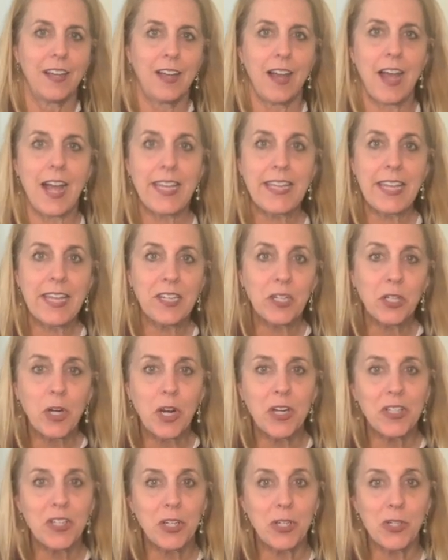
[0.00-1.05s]
Hi
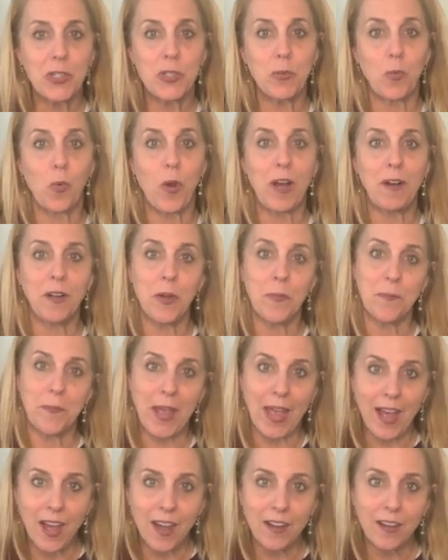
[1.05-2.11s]
kindergartners, welcome
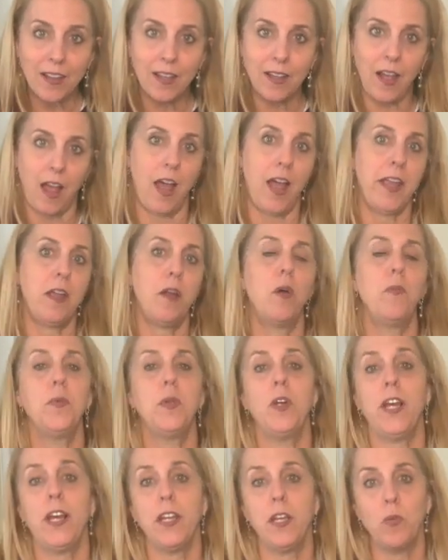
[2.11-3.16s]
back. I hope
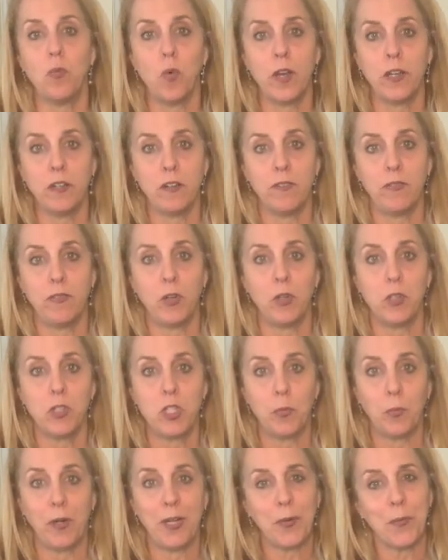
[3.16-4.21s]
you had a wonderful
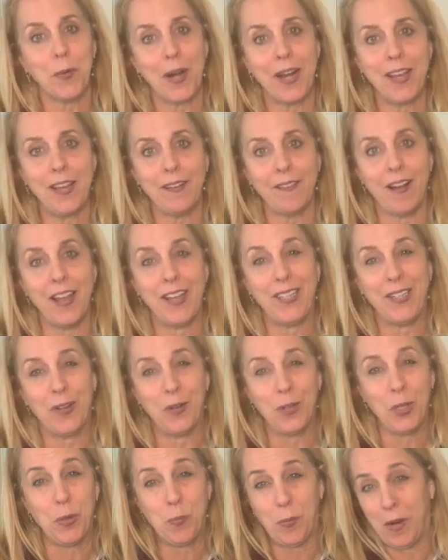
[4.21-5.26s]
spring break. I know
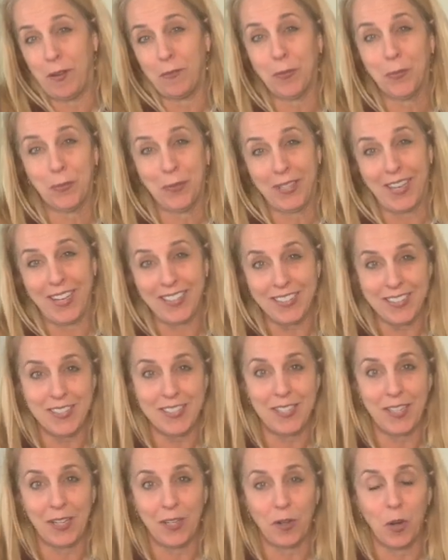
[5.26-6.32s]
you probably had to
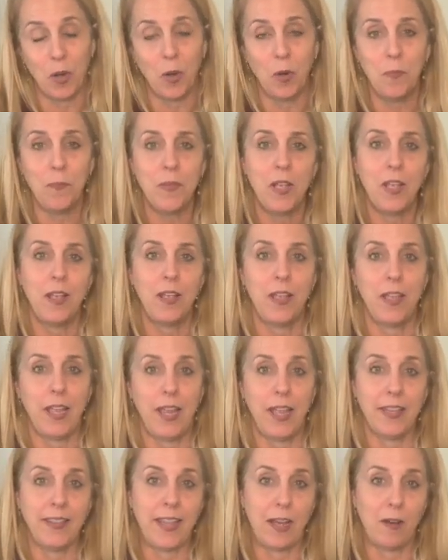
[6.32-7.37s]
stay at home
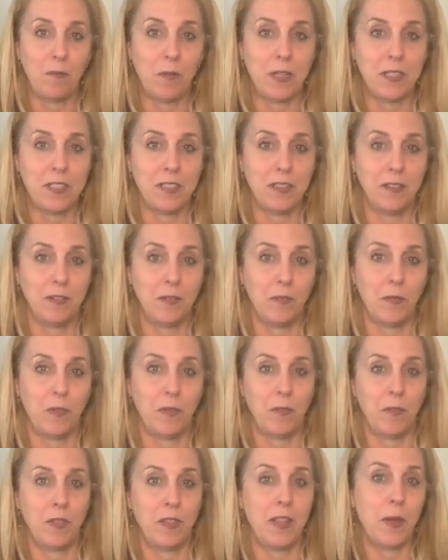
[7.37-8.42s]
and that wasn't
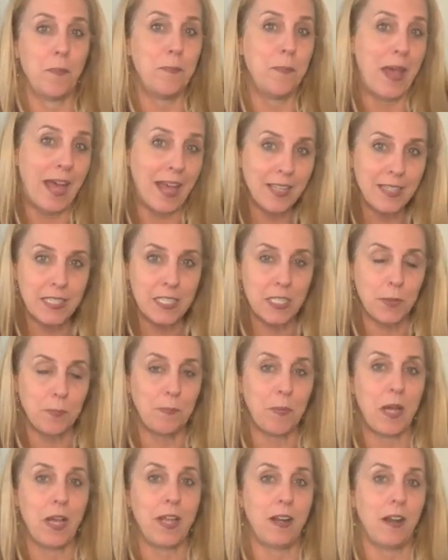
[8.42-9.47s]
the best,
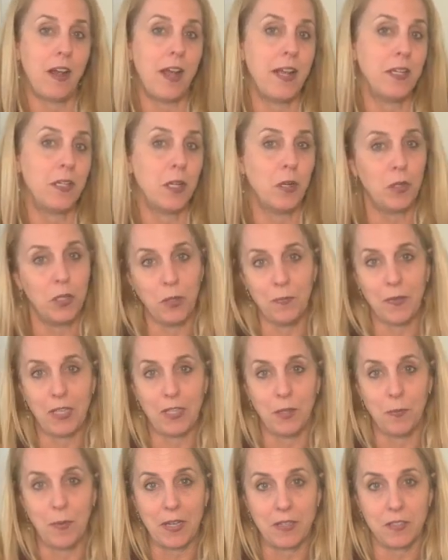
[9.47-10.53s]
but I know you
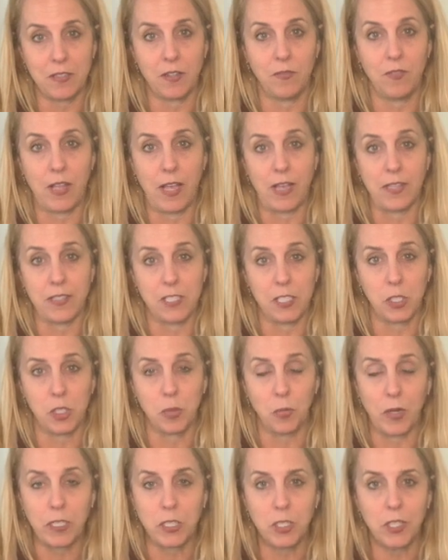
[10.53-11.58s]
made the best of that
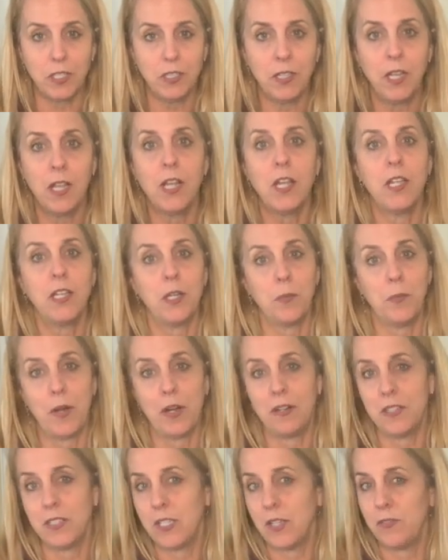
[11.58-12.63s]
situation. Your
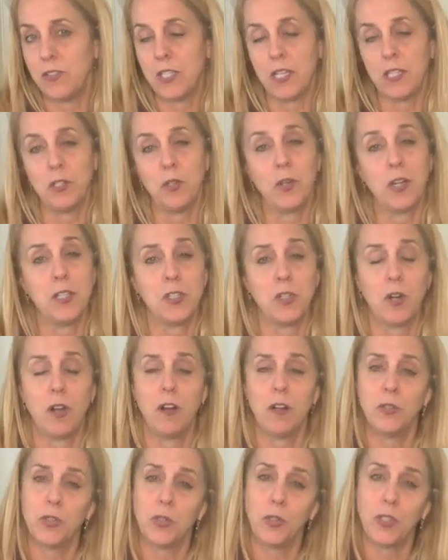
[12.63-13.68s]
parents have said you guys are
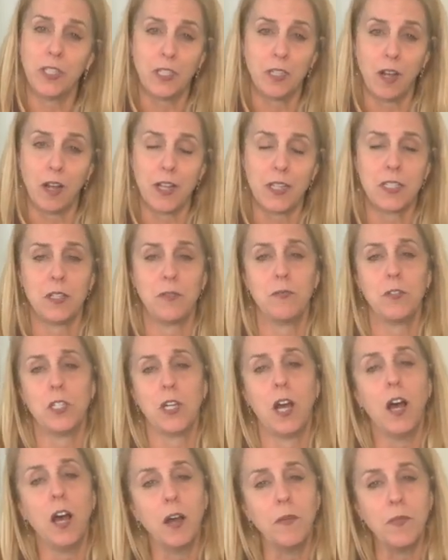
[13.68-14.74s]
all doing an awesome
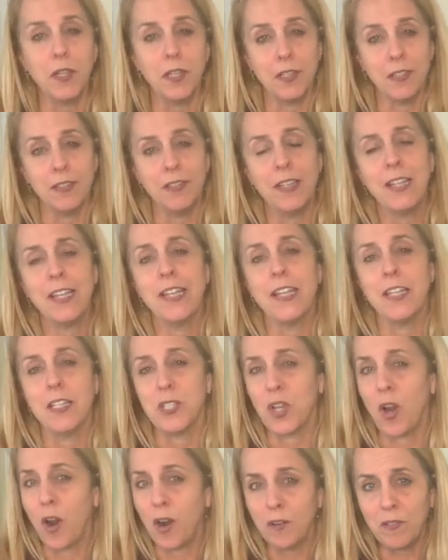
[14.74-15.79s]
job and
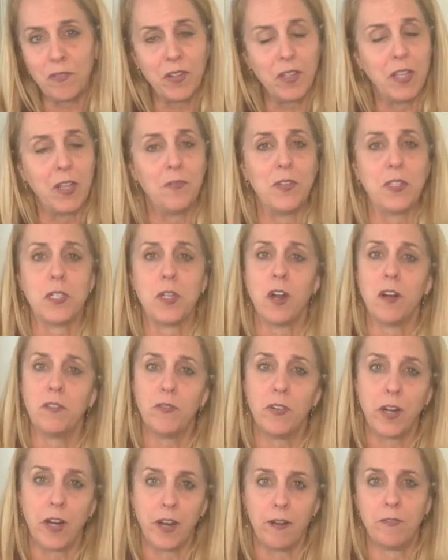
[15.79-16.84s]
it's hard for them, it's hard
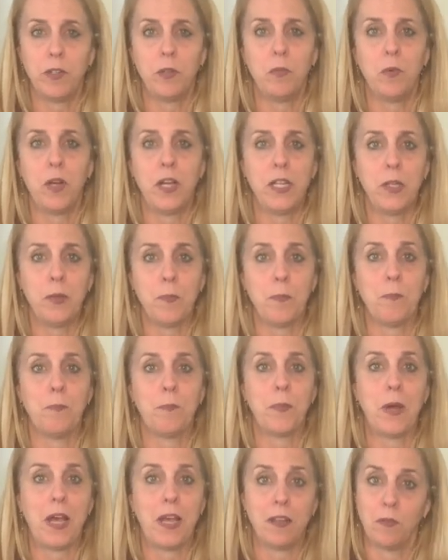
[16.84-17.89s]
for everyone,
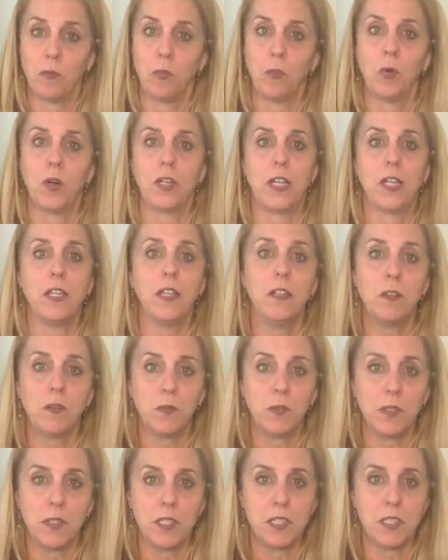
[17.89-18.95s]
but we're getting
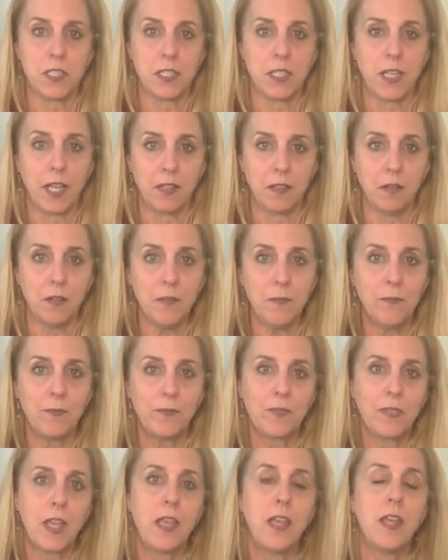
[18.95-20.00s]
through this together.
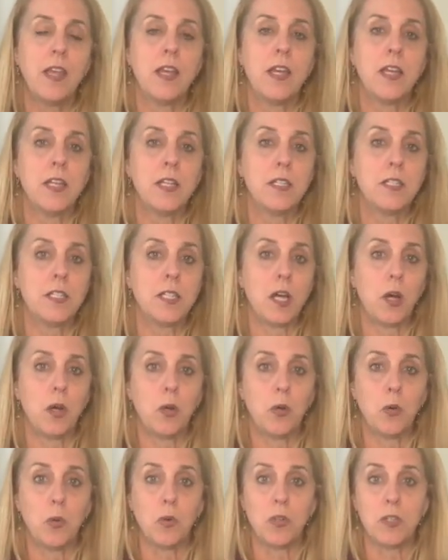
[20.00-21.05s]

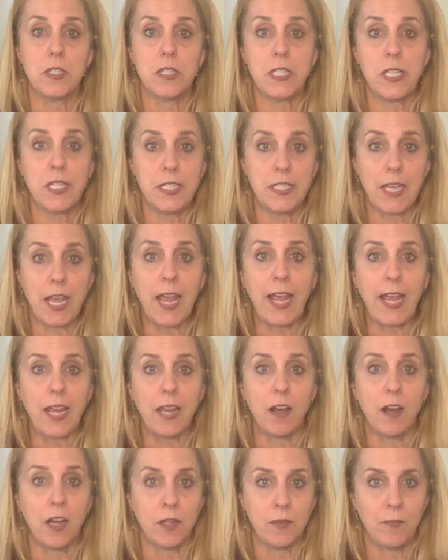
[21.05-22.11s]
So
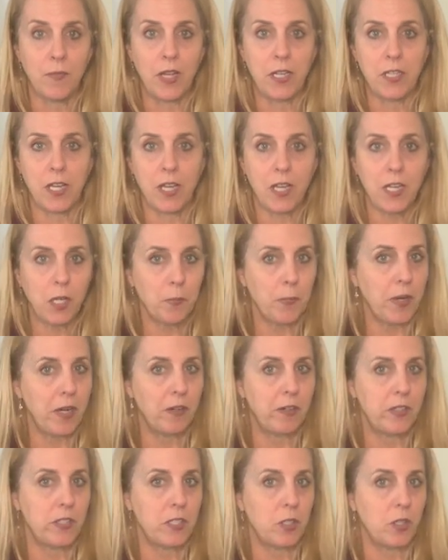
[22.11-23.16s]
today on Monday, your
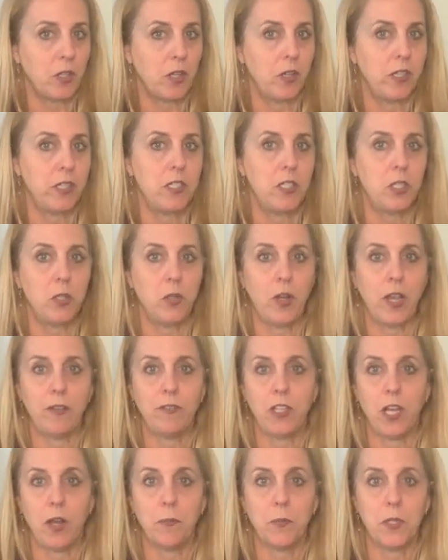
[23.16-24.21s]
parents are going to
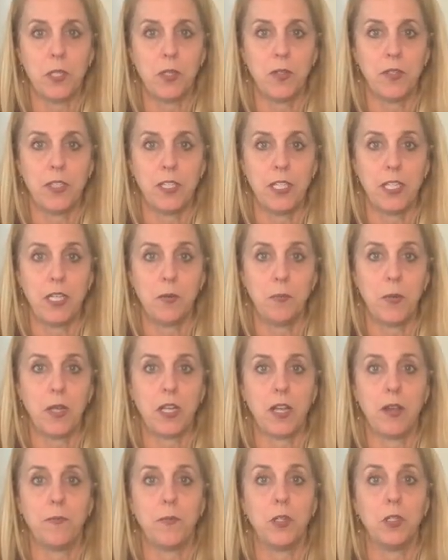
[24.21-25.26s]
have the opportunity to
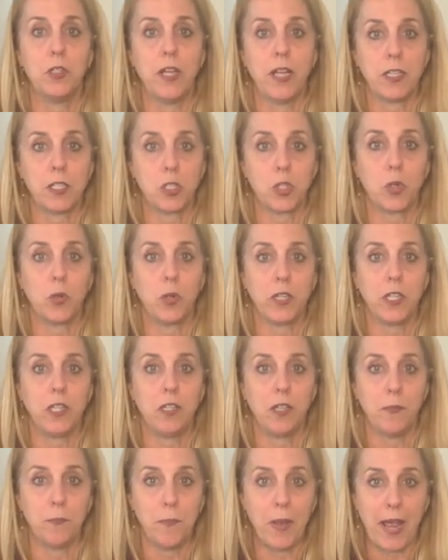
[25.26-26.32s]
pick up your next
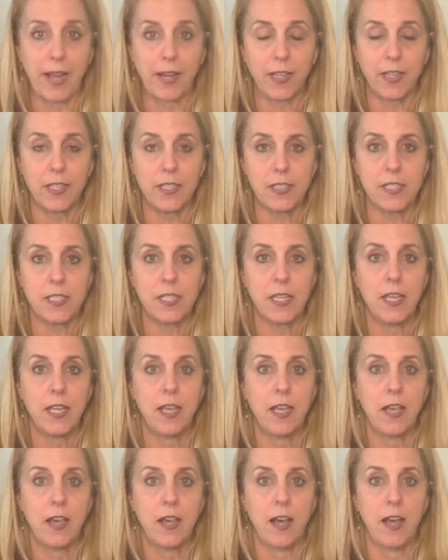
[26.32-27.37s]
curriculum packets.
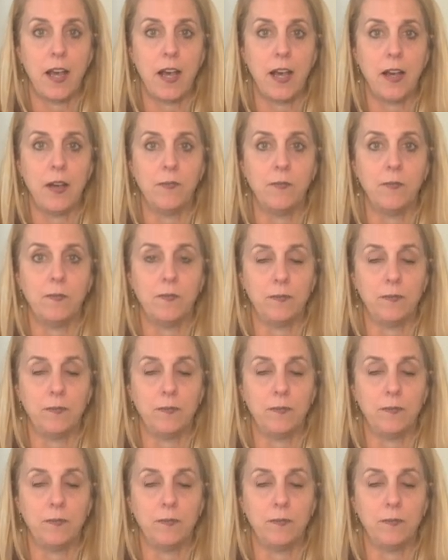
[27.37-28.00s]
Um,